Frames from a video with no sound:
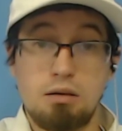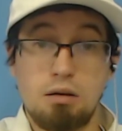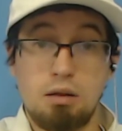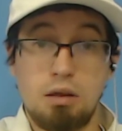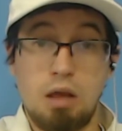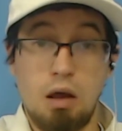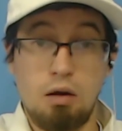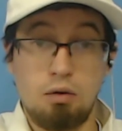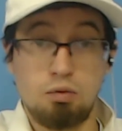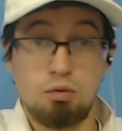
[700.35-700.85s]

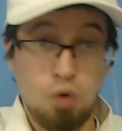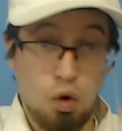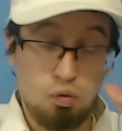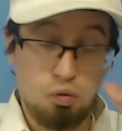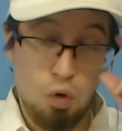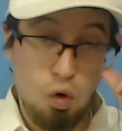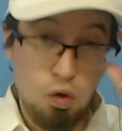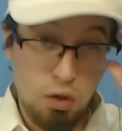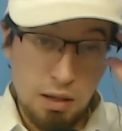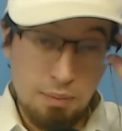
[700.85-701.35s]
they're
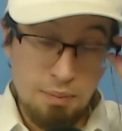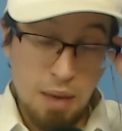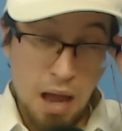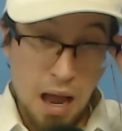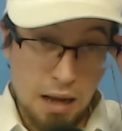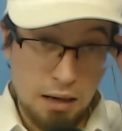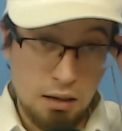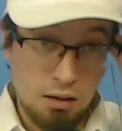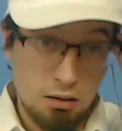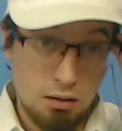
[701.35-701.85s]
rolling
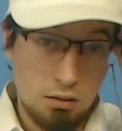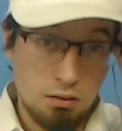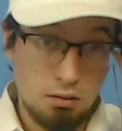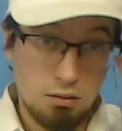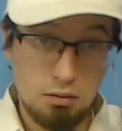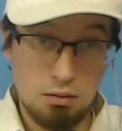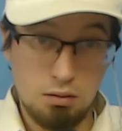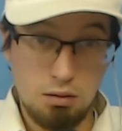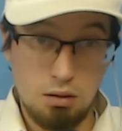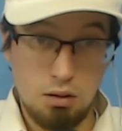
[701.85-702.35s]
back
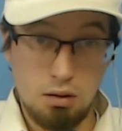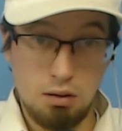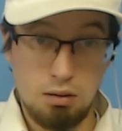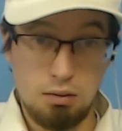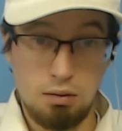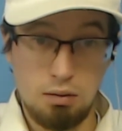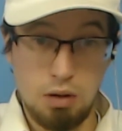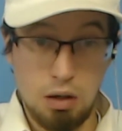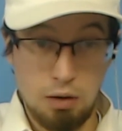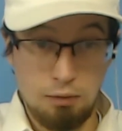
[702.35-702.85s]

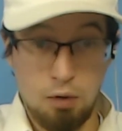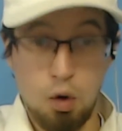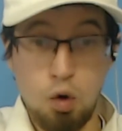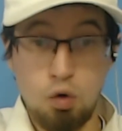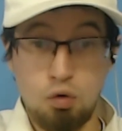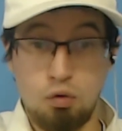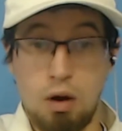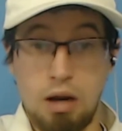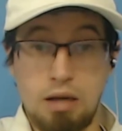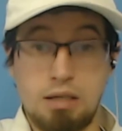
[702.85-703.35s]
voter
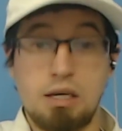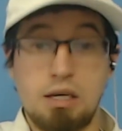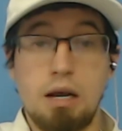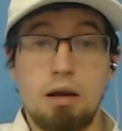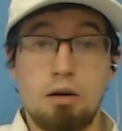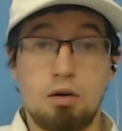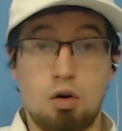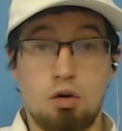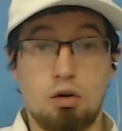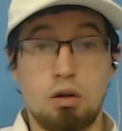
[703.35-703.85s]
rights.
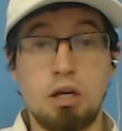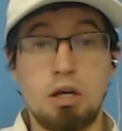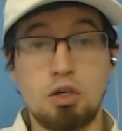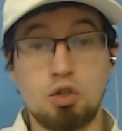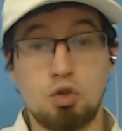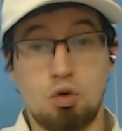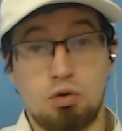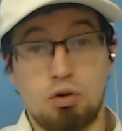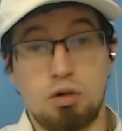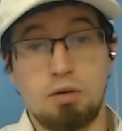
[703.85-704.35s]
Currently in
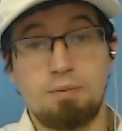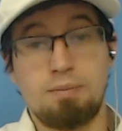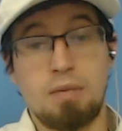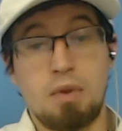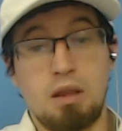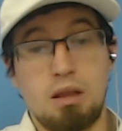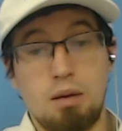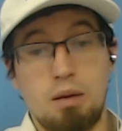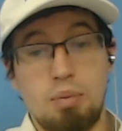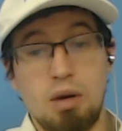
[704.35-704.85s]
Georgia,
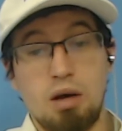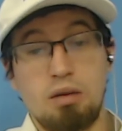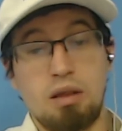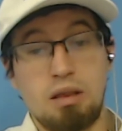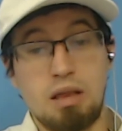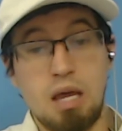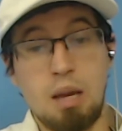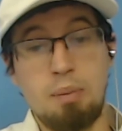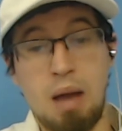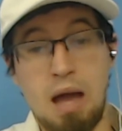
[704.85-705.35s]
the bill
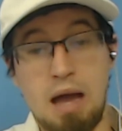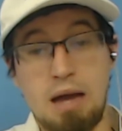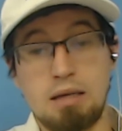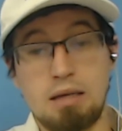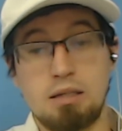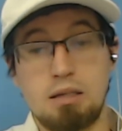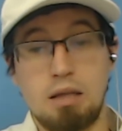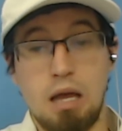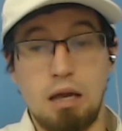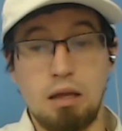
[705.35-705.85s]
that they
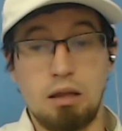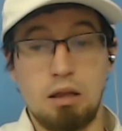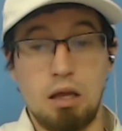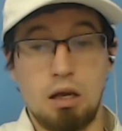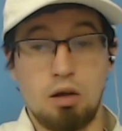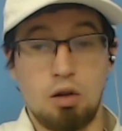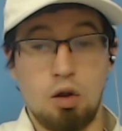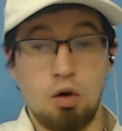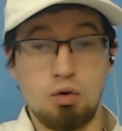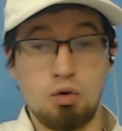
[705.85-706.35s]
passed, they
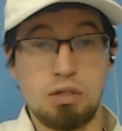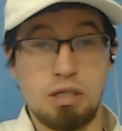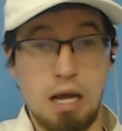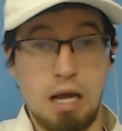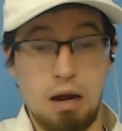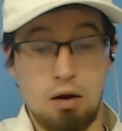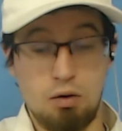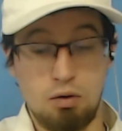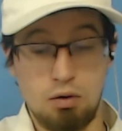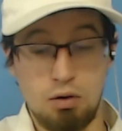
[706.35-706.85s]
closed
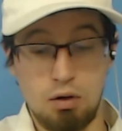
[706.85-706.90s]
down